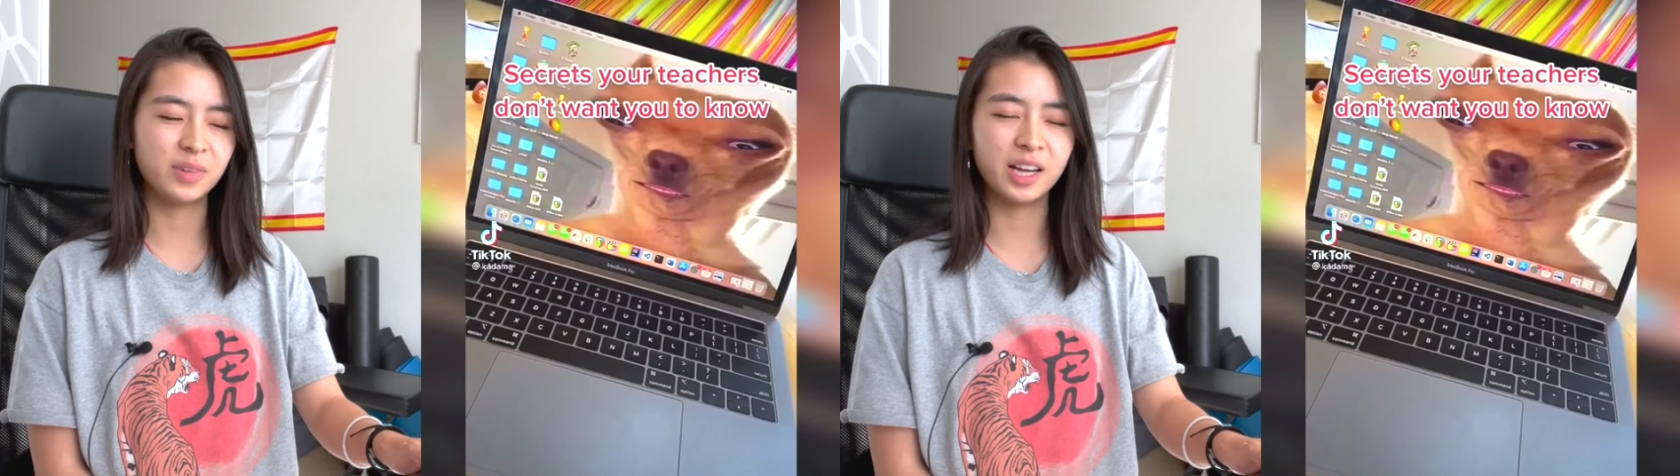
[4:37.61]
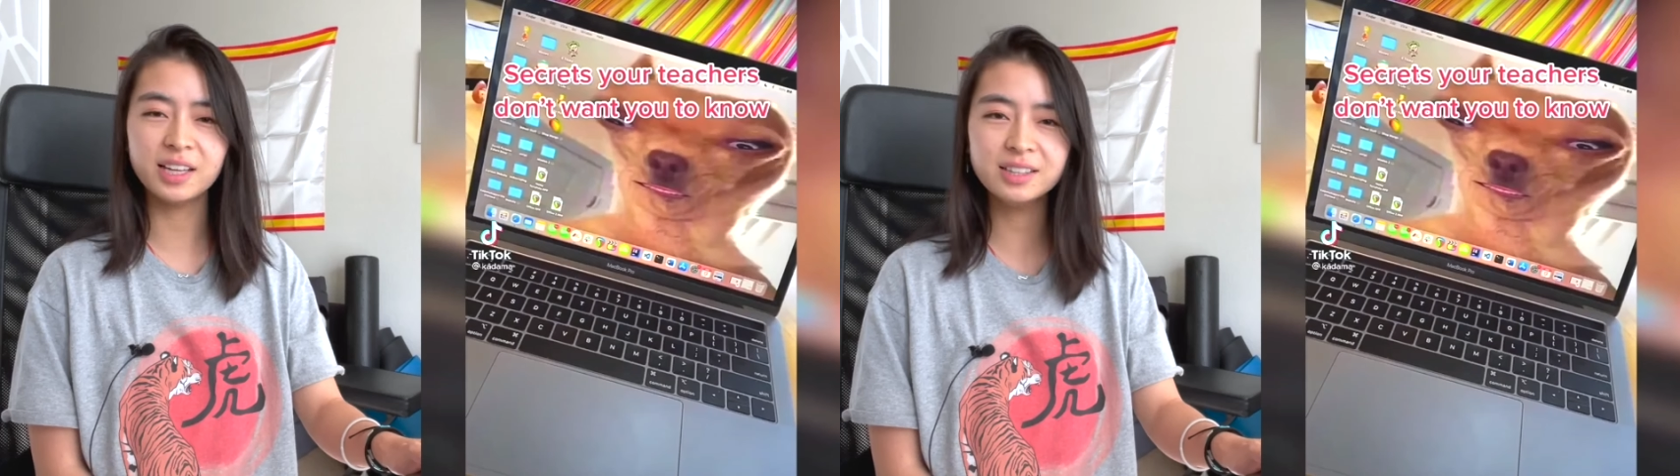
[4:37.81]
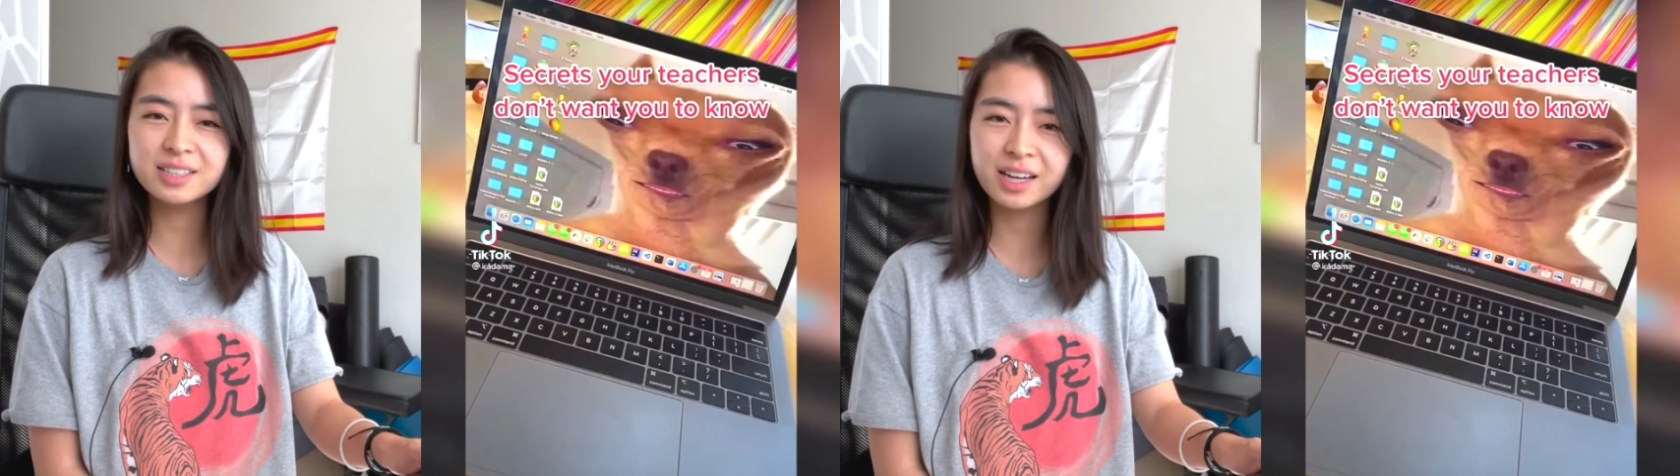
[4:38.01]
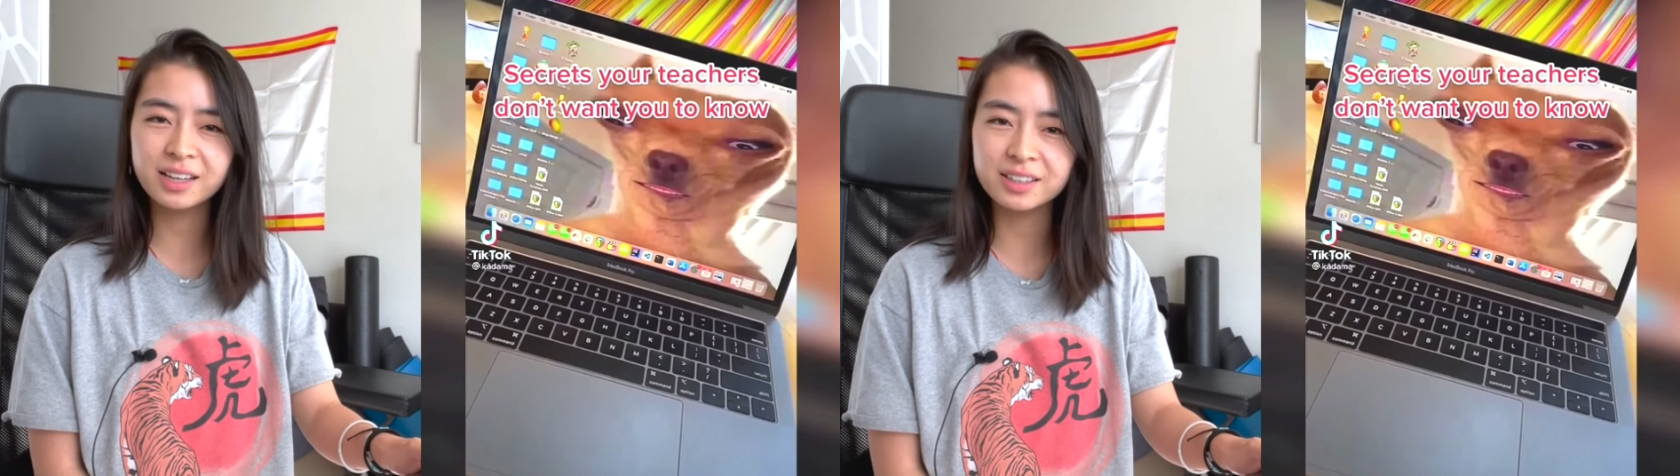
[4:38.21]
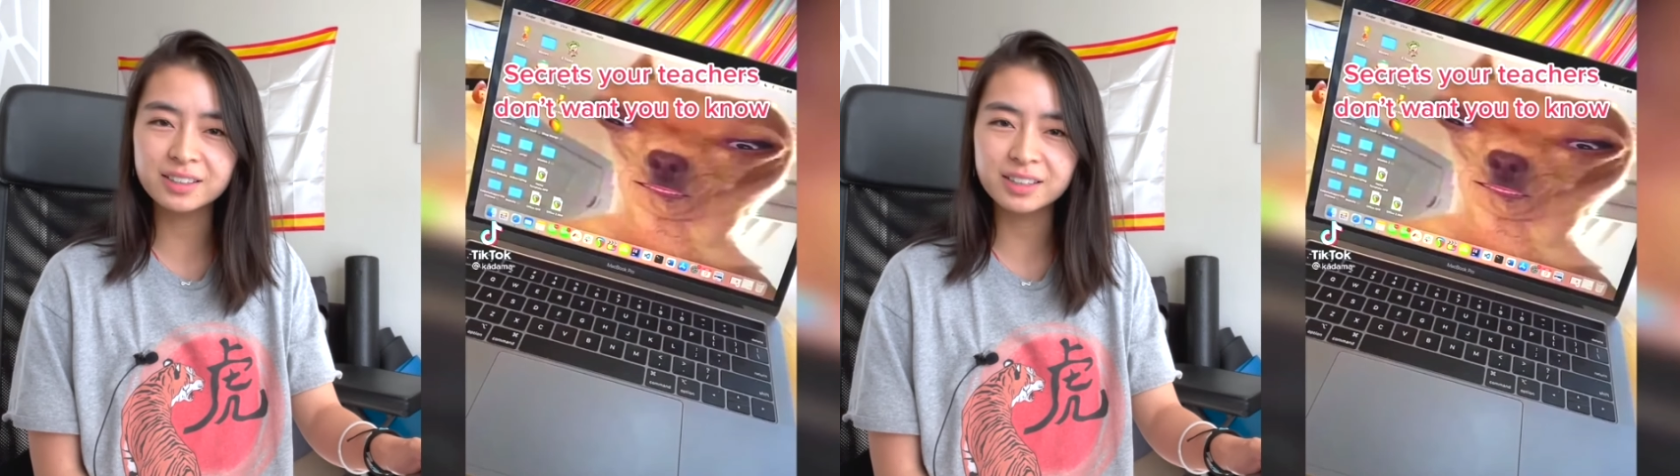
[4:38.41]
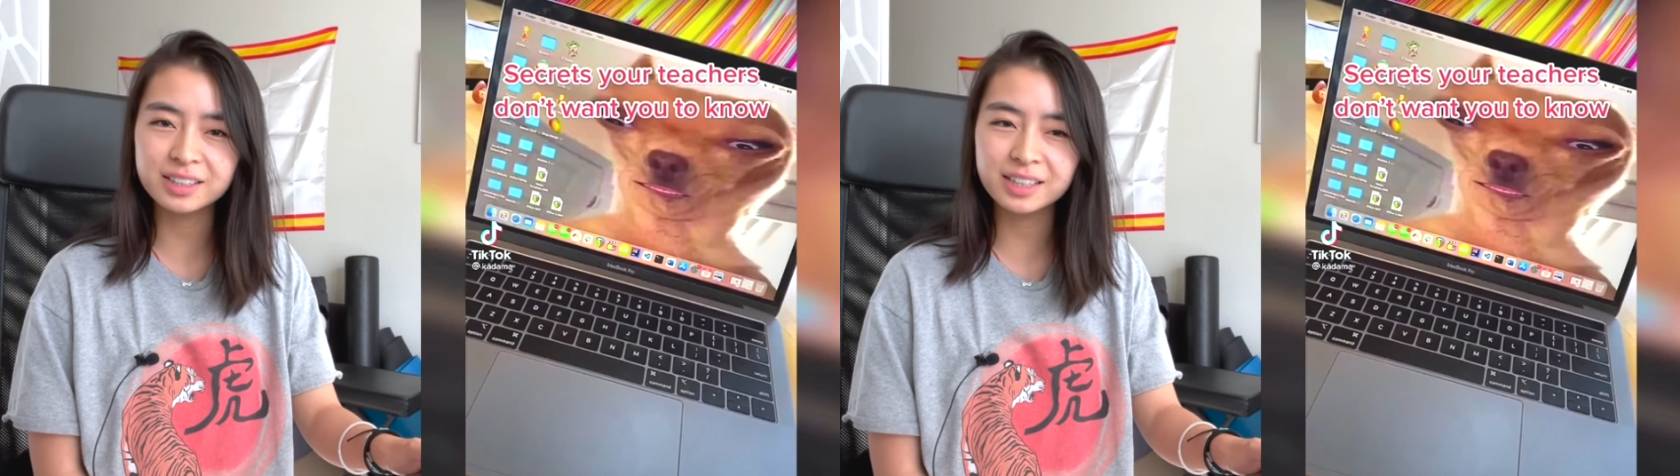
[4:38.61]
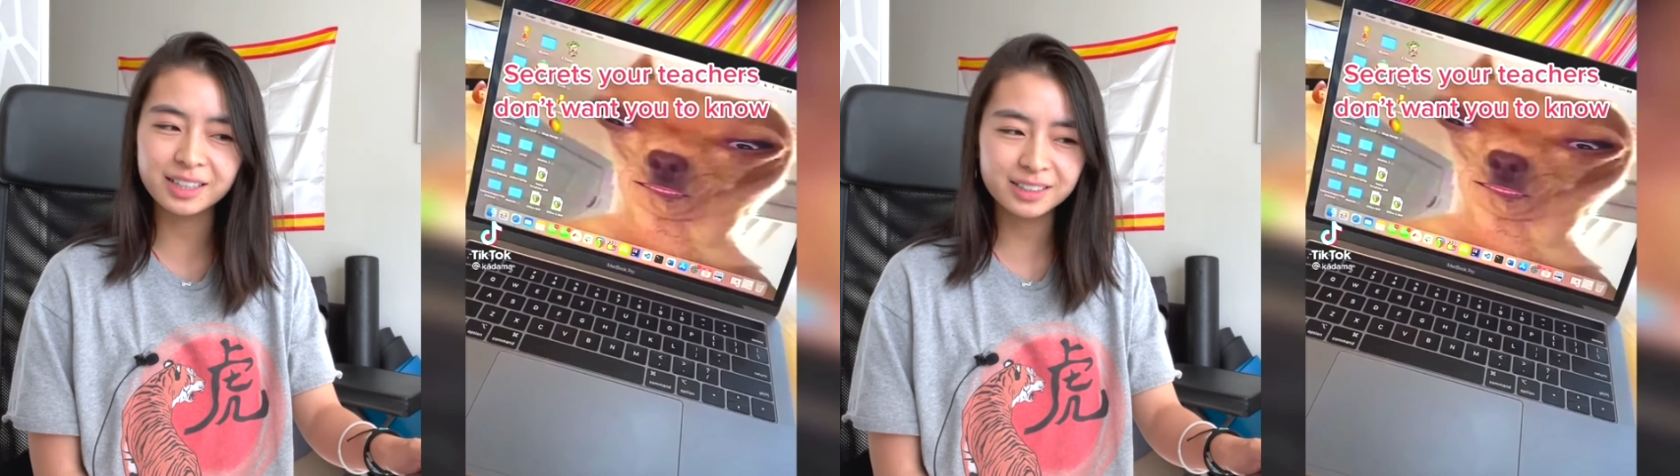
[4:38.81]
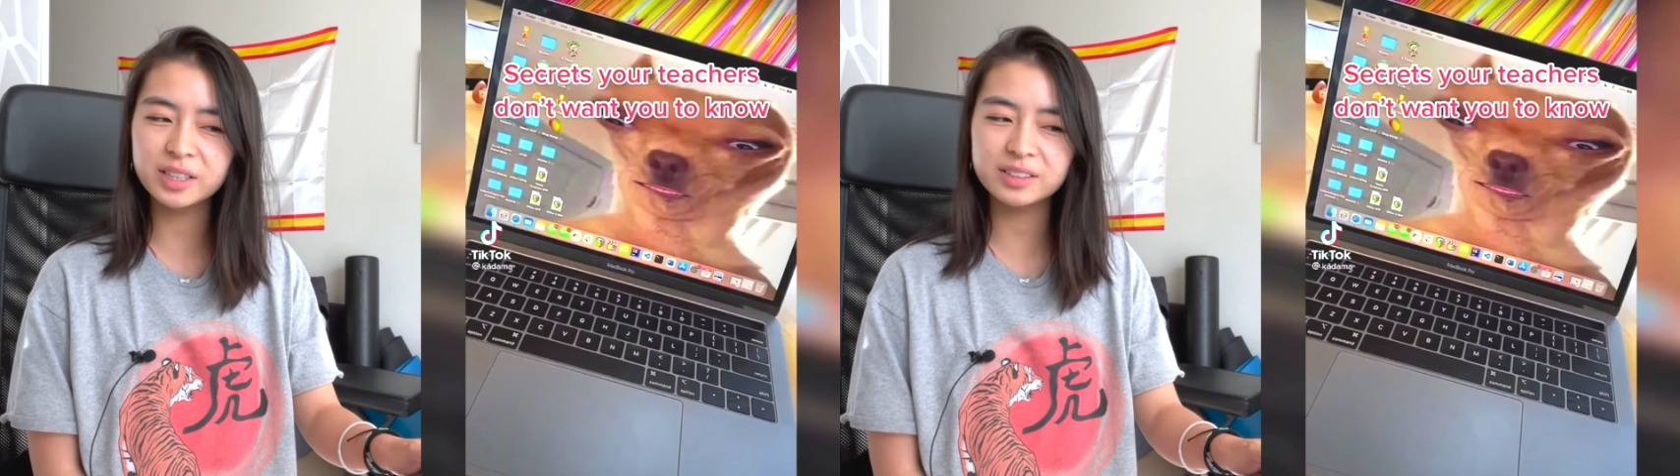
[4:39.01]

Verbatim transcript: hate this kind of hook. Like,